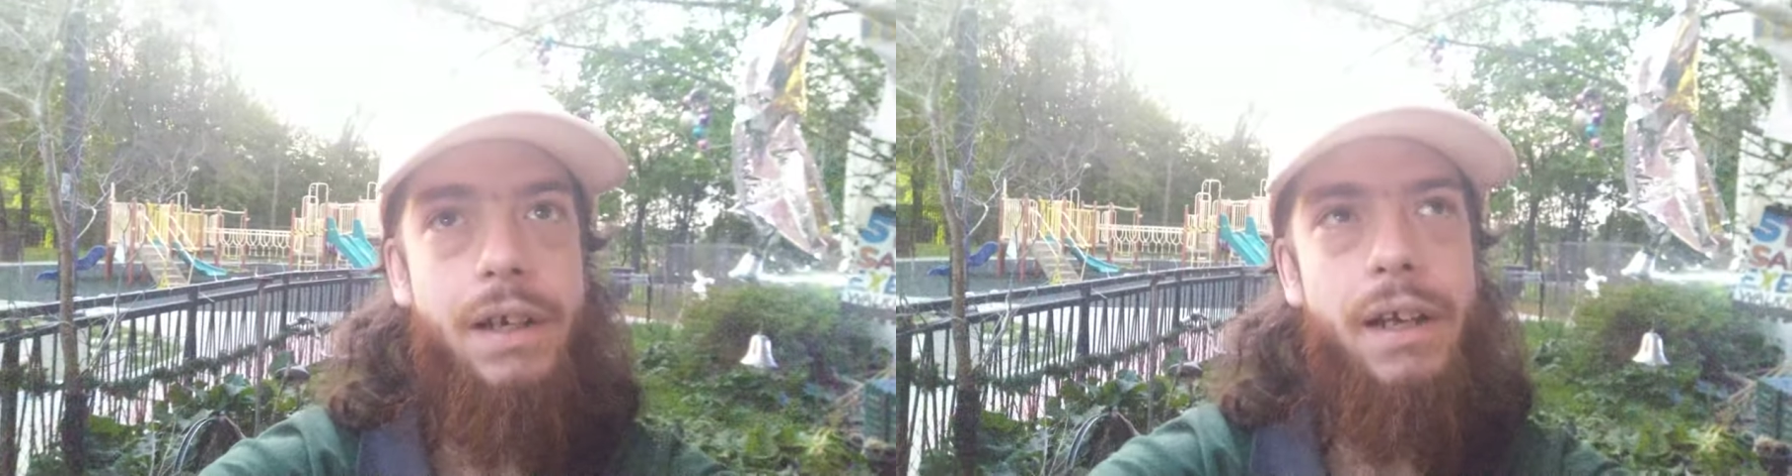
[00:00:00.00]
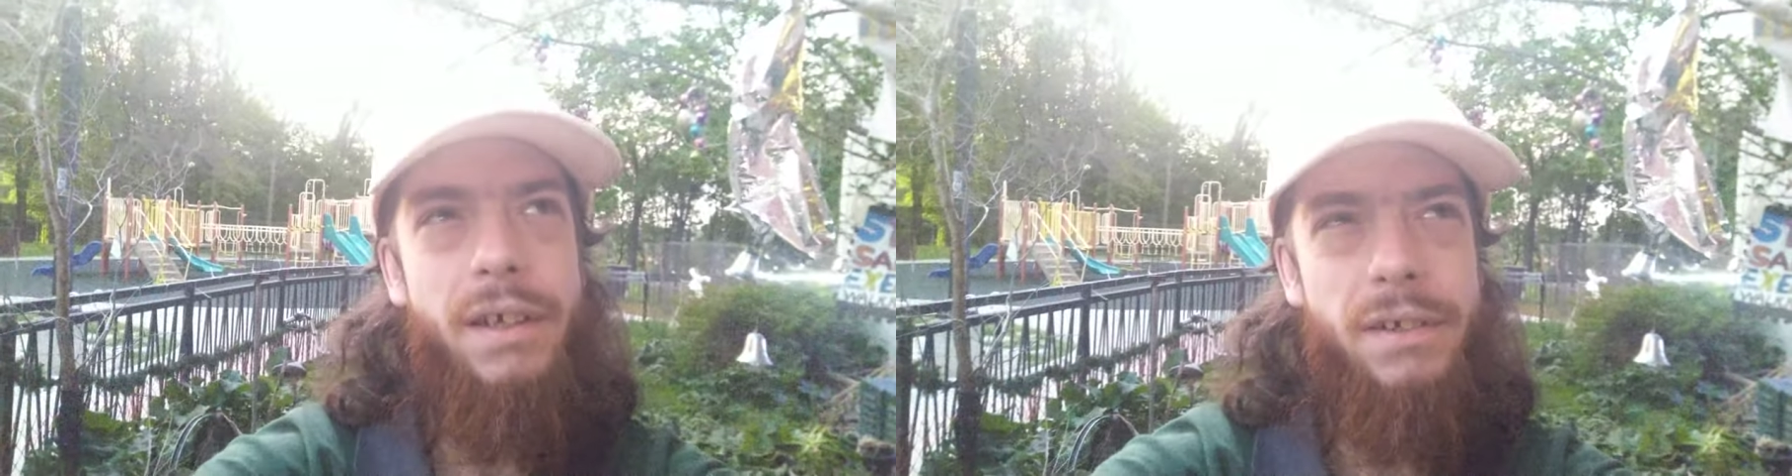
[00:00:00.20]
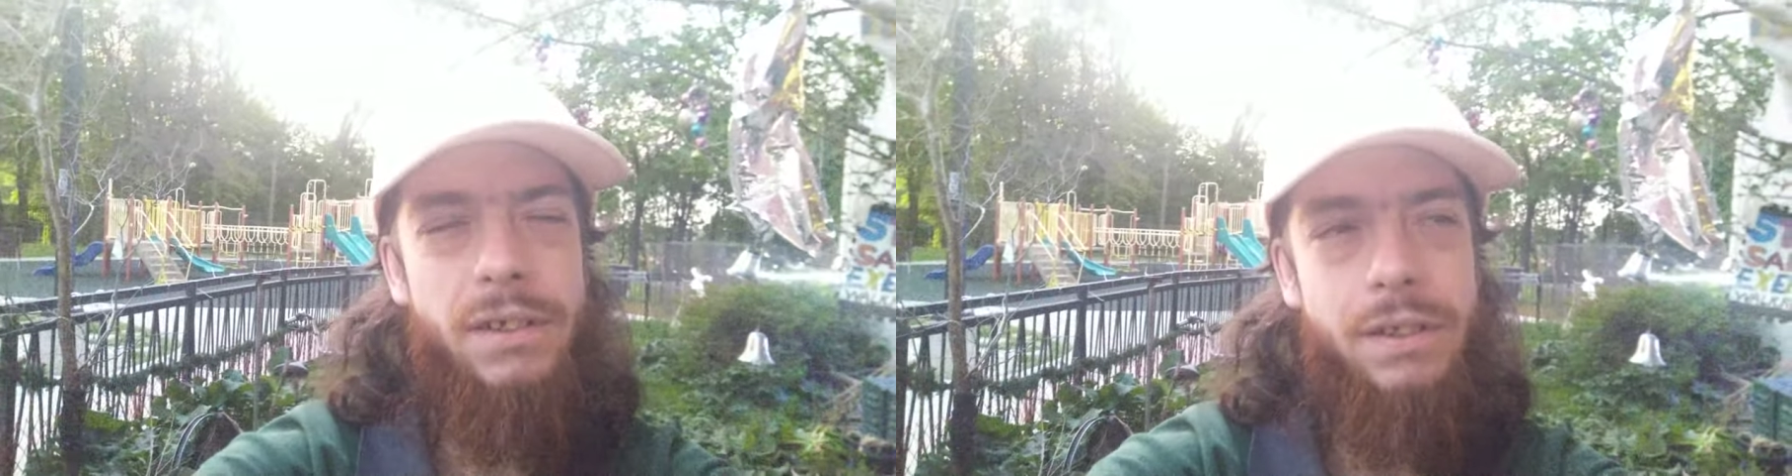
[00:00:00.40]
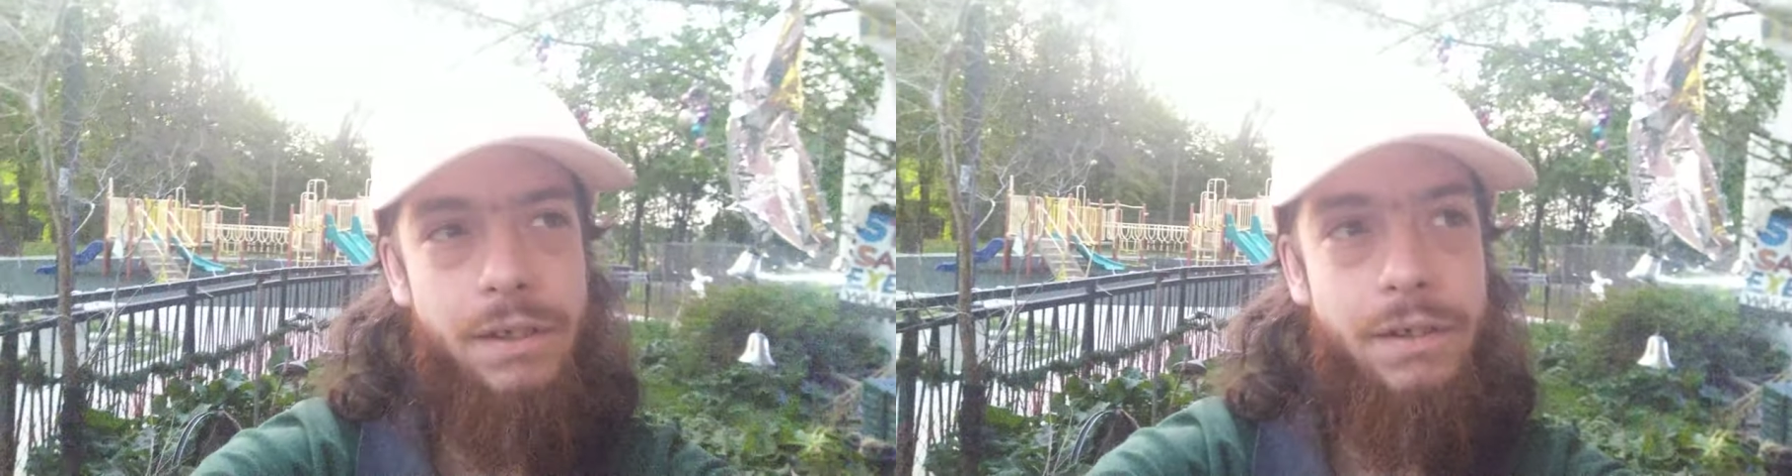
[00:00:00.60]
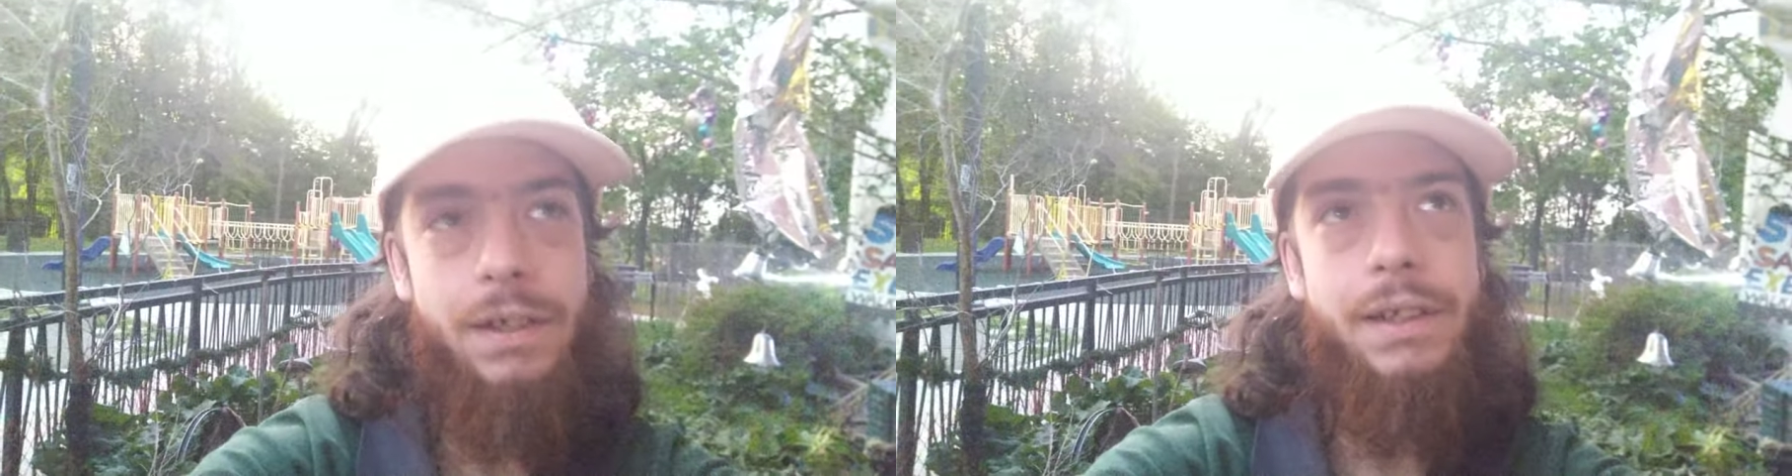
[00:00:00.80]
I used
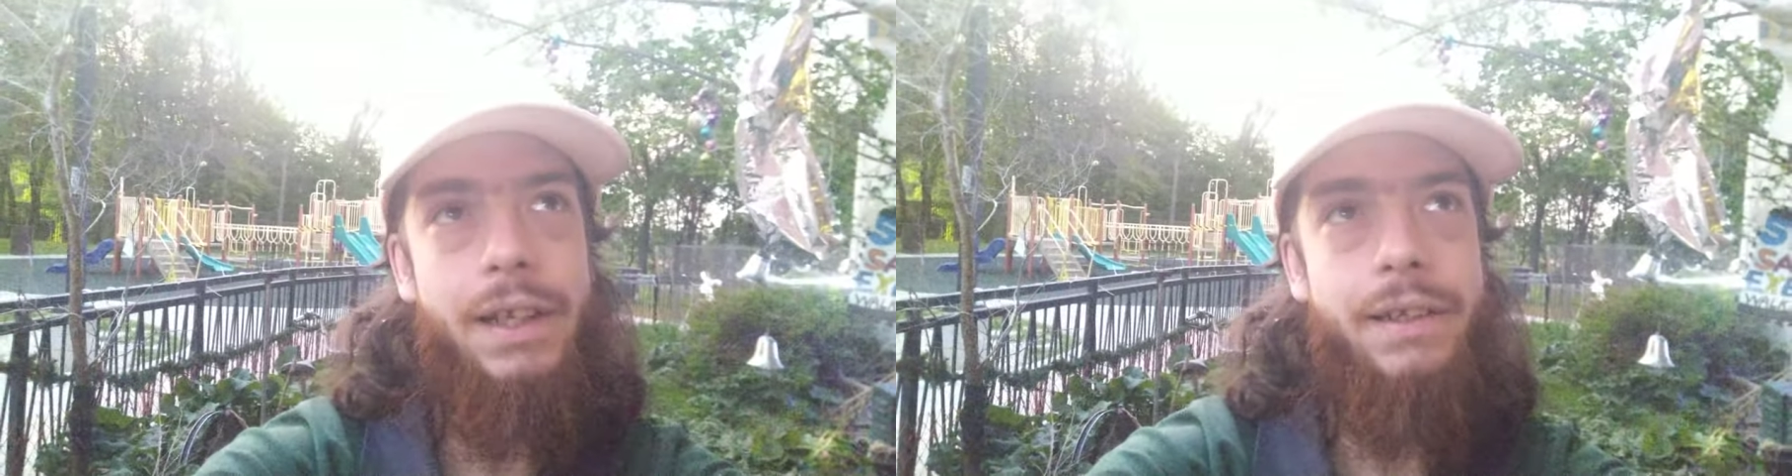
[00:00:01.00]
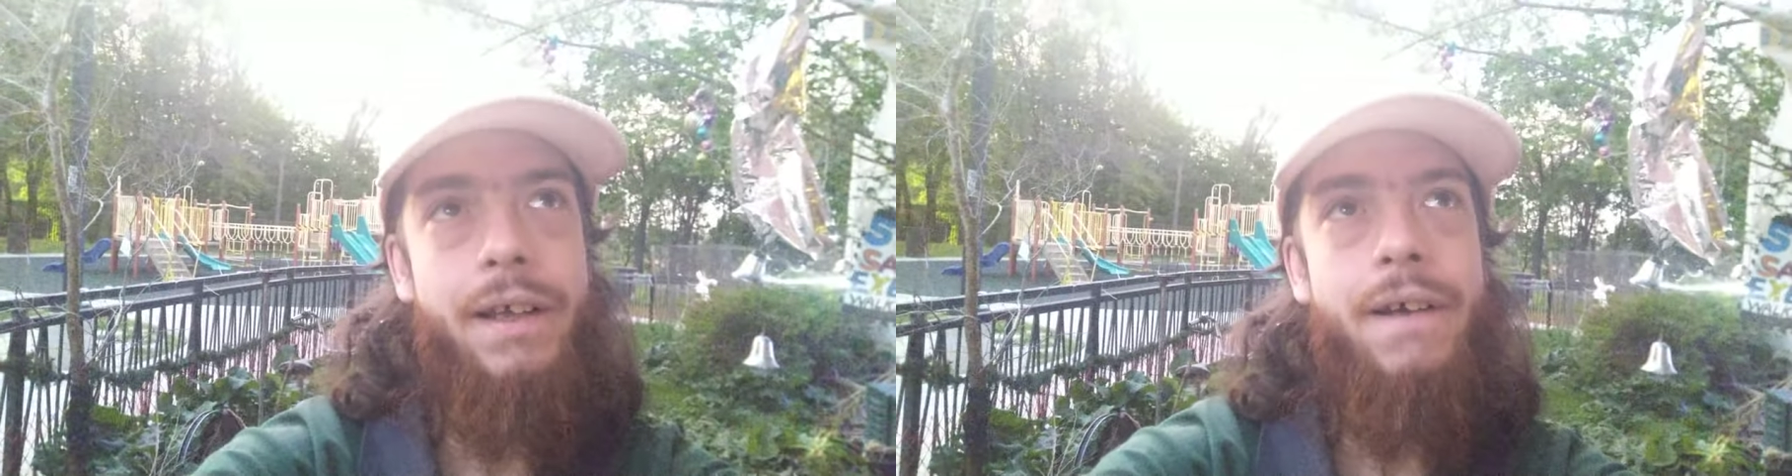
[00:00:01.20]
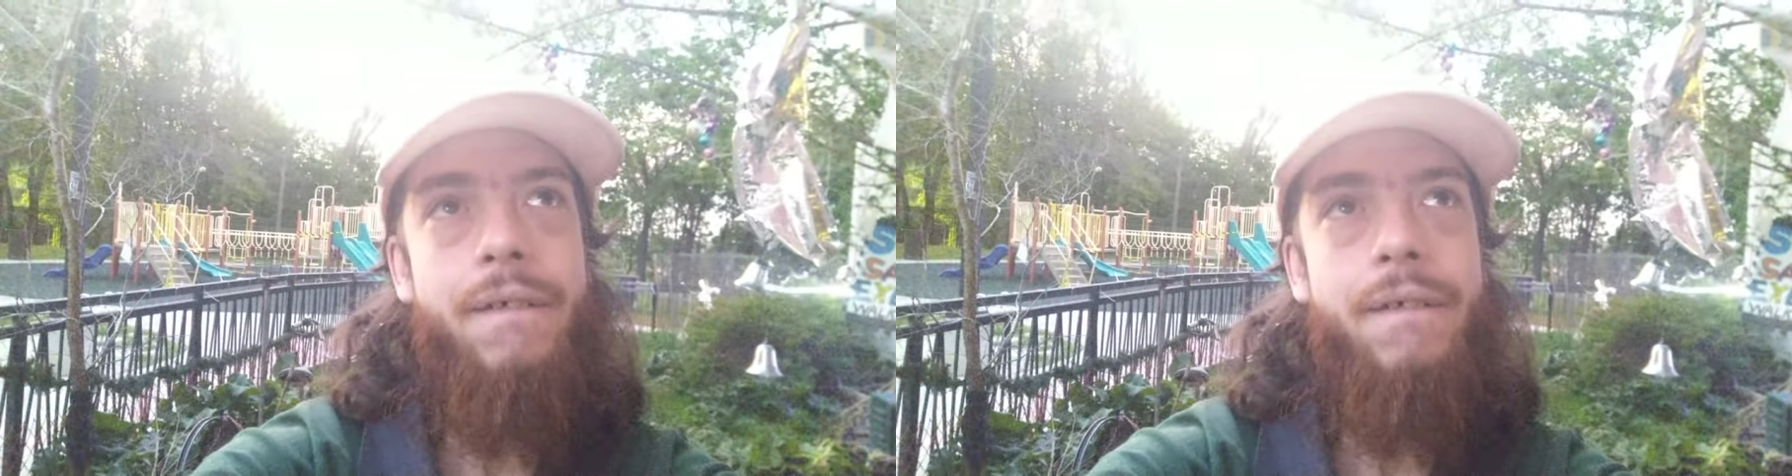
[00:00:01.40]
to. And then